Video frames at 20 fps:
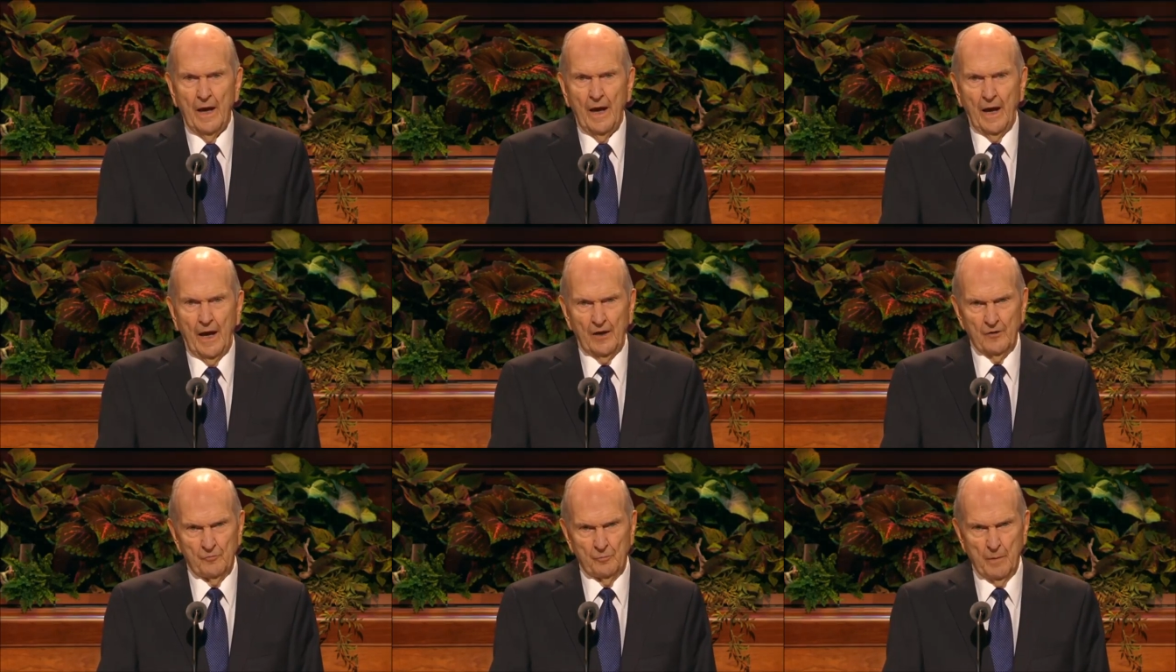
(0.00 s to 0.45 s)

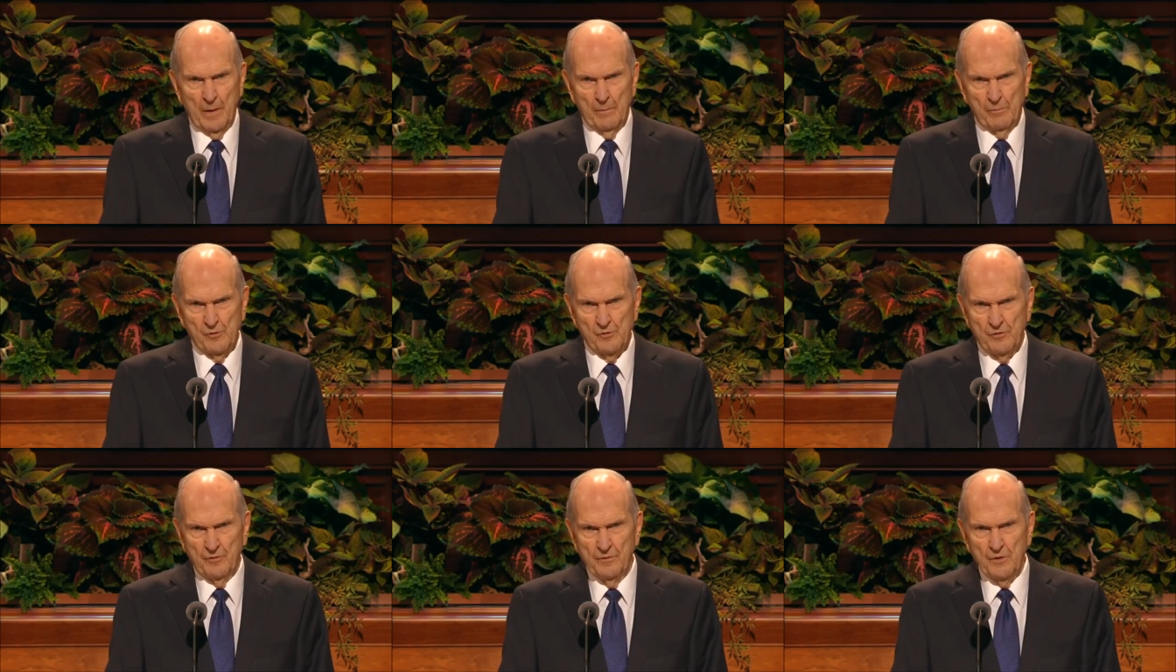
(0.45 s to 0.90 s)
As
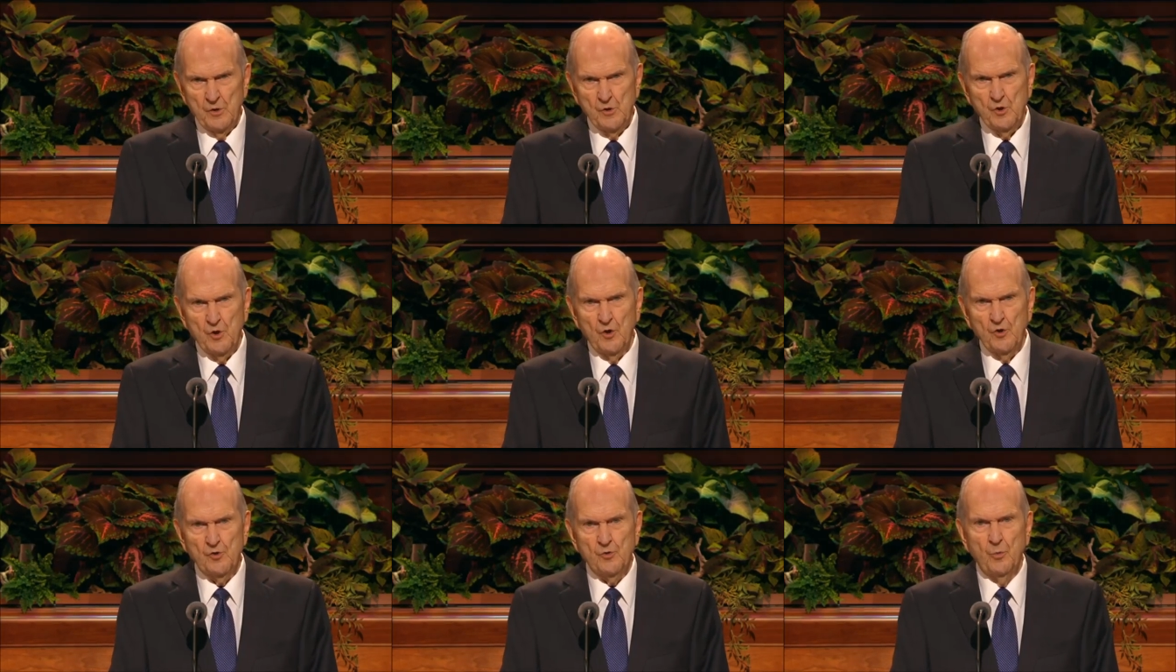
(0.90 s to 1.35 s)
members of the
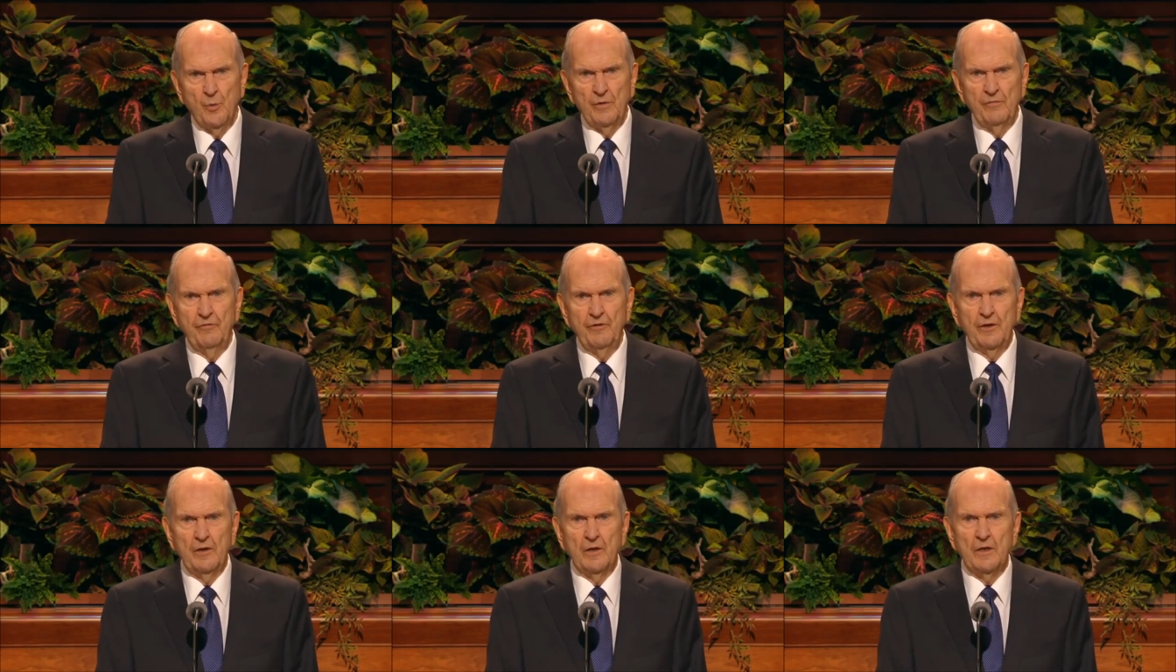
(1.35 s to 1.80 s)
church, we
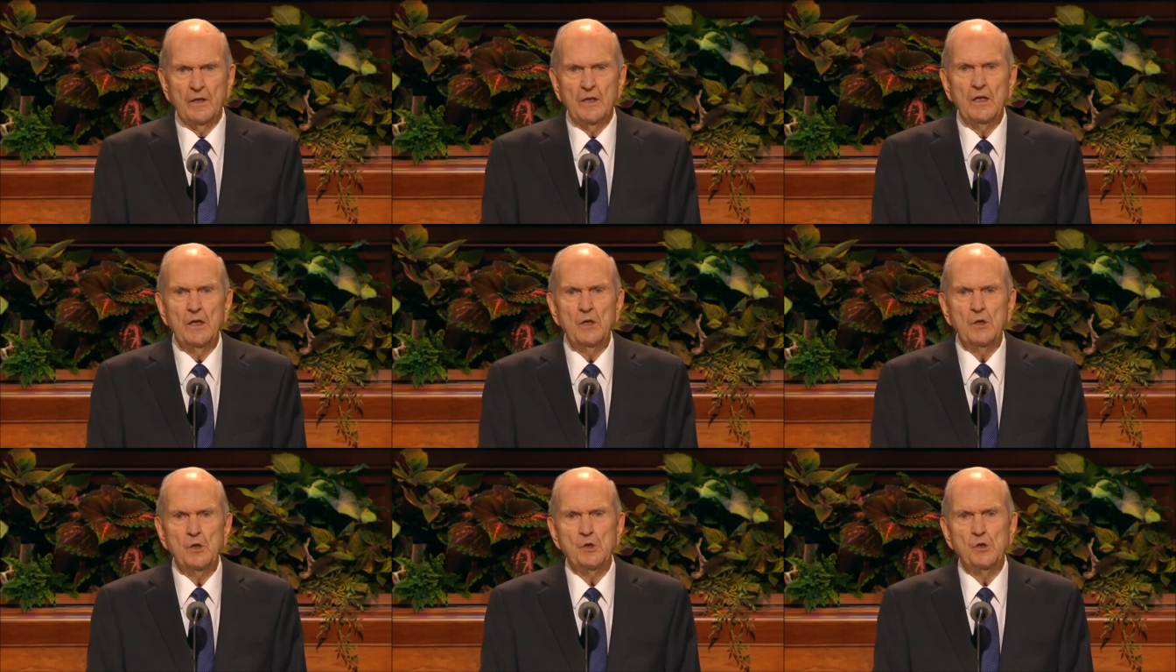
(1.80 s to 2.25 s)
feel a
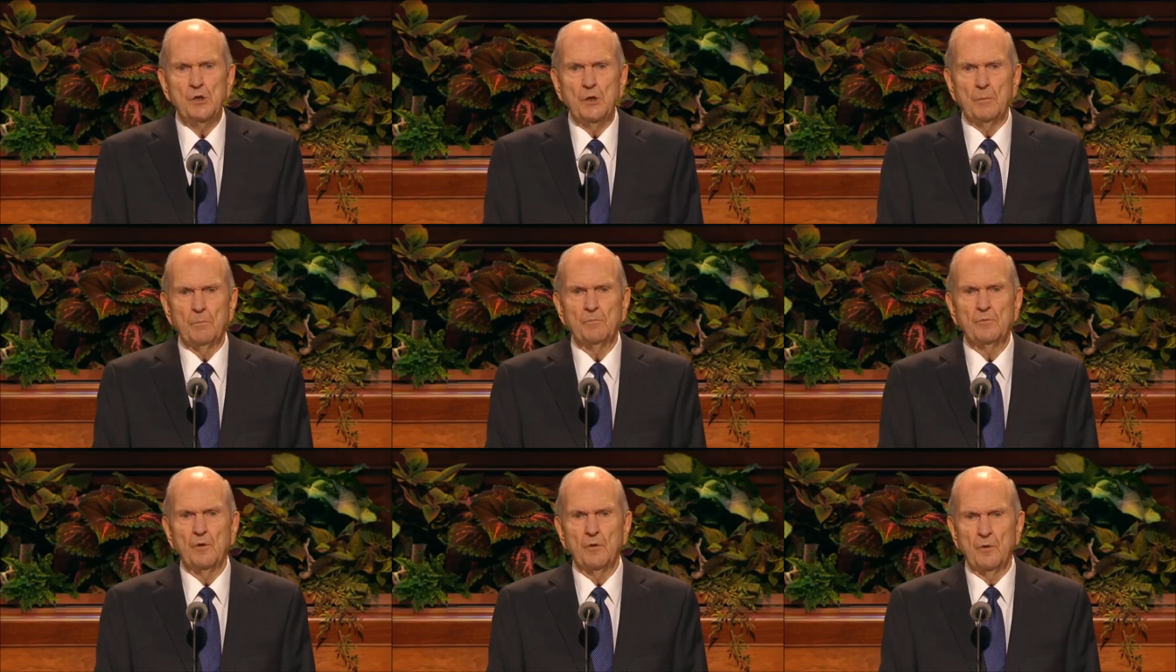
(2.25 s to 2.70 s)
kinship
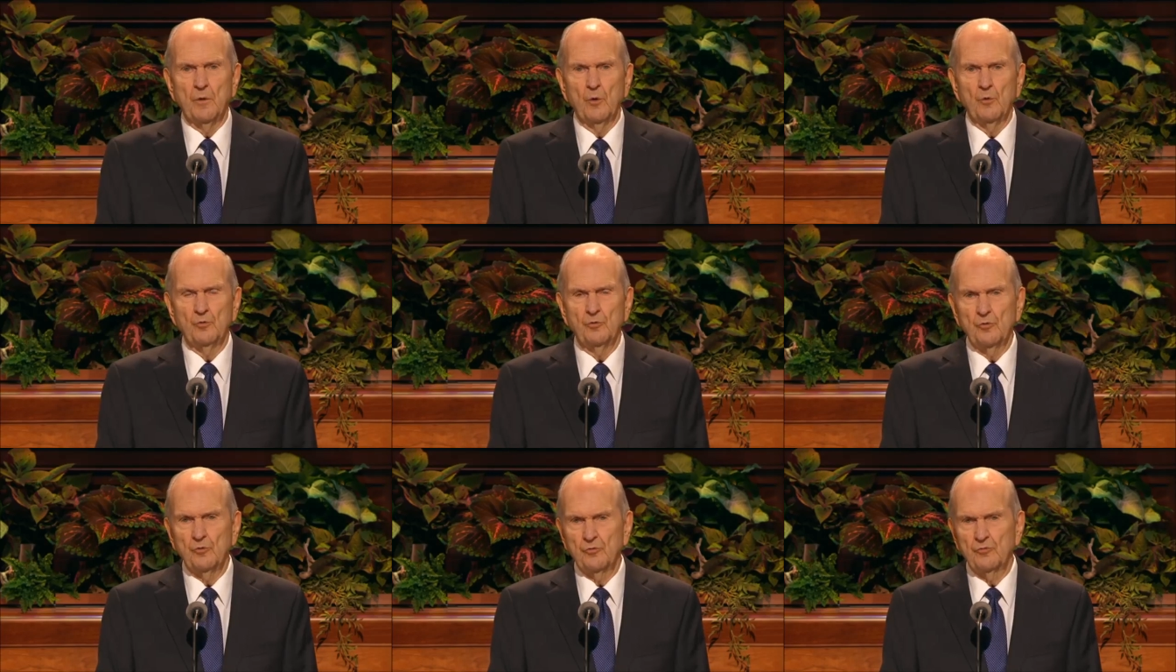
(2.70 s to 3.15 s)
to
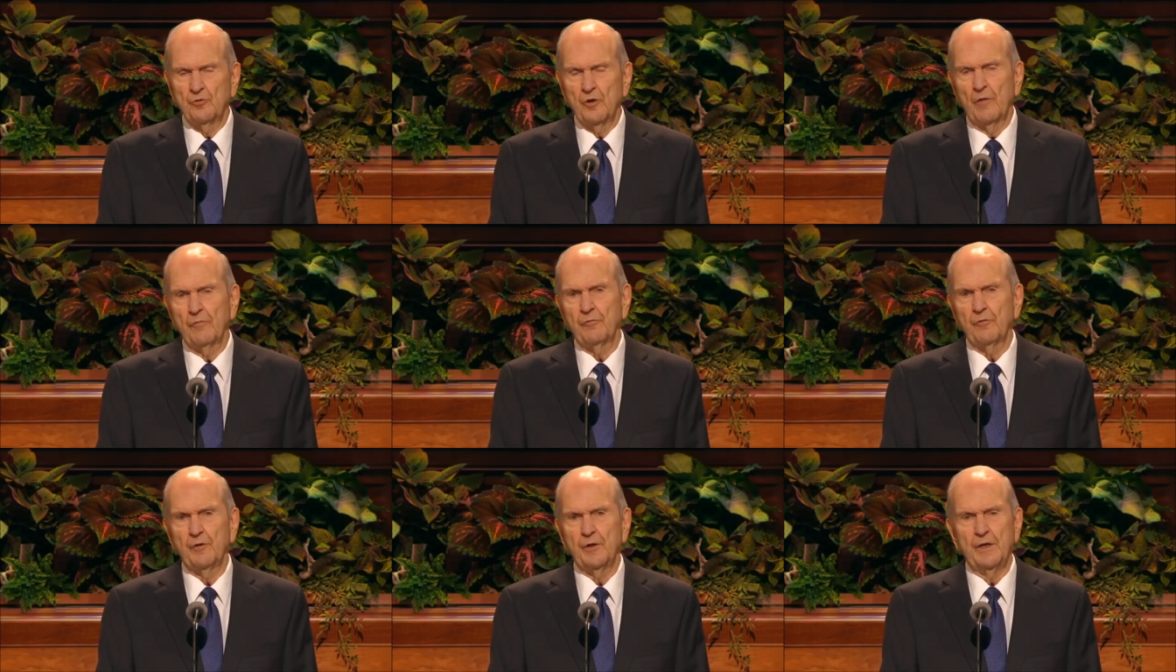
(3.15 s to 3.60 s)
those who
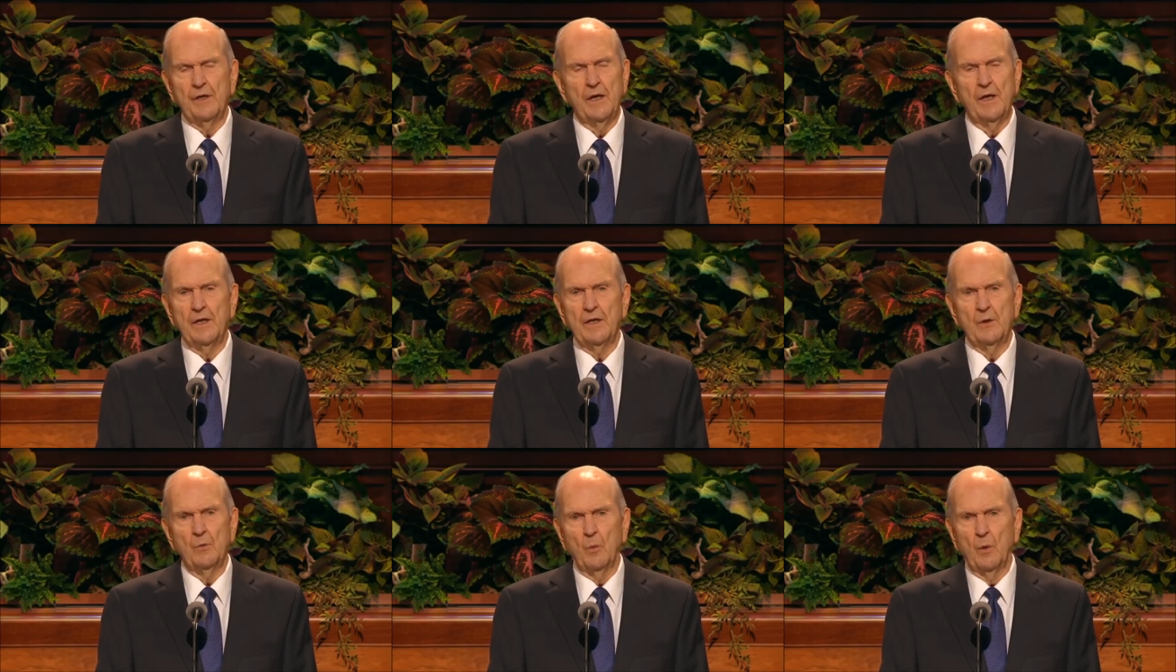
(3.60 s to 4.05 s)
suffer in
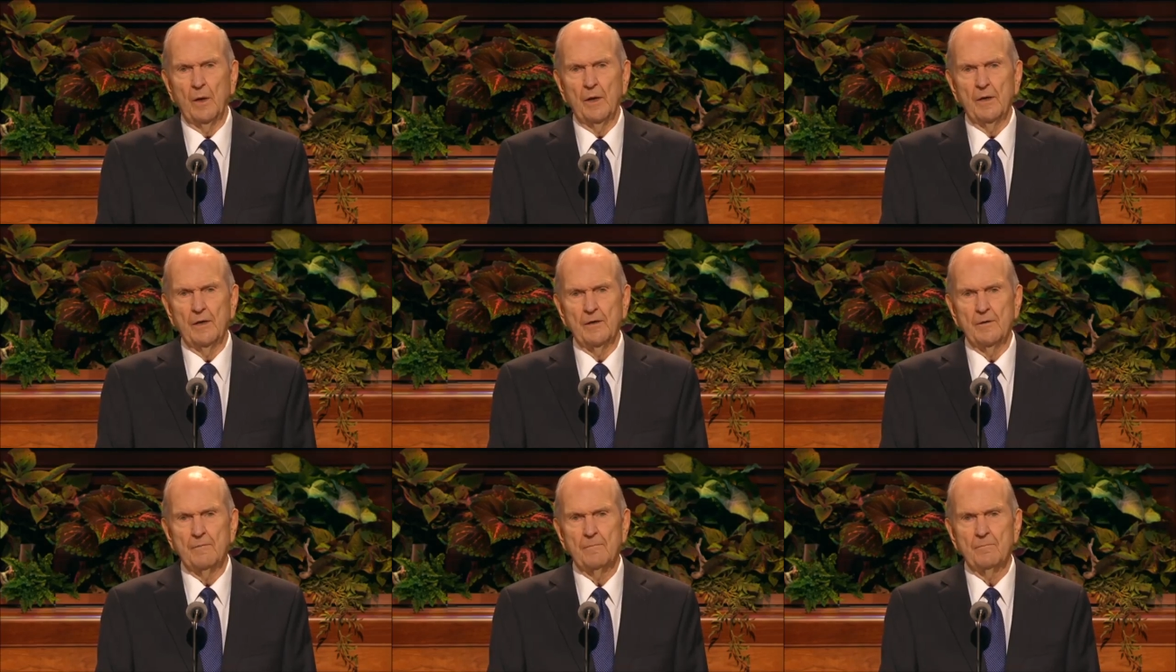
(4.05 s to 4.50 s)
any
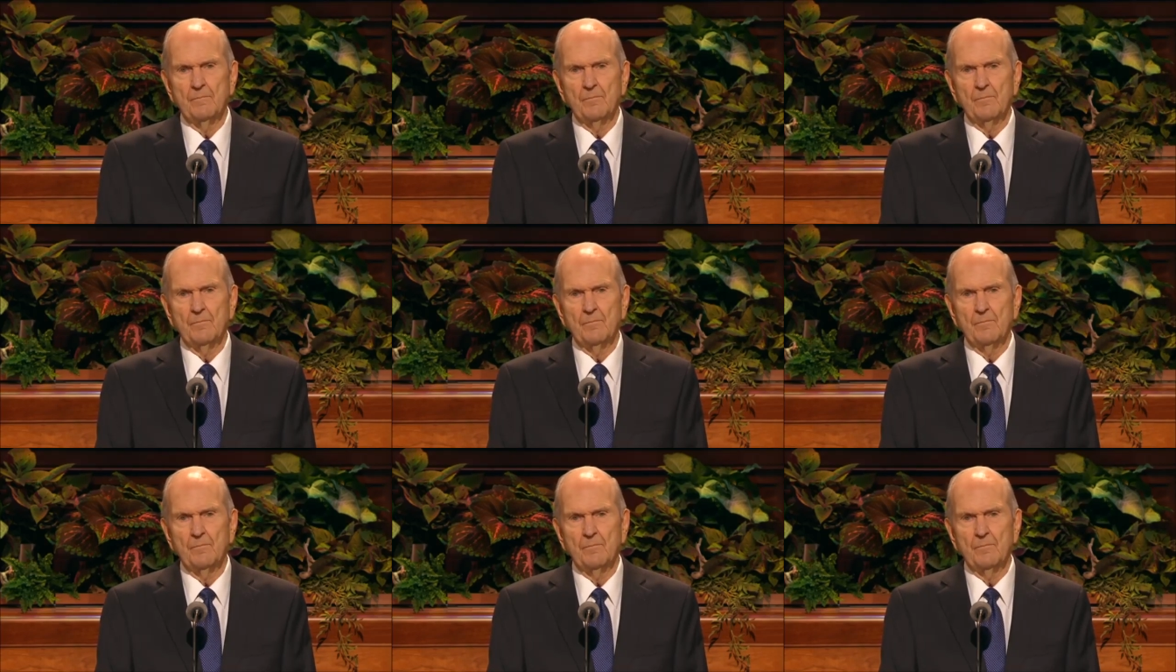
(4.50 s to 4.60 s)
way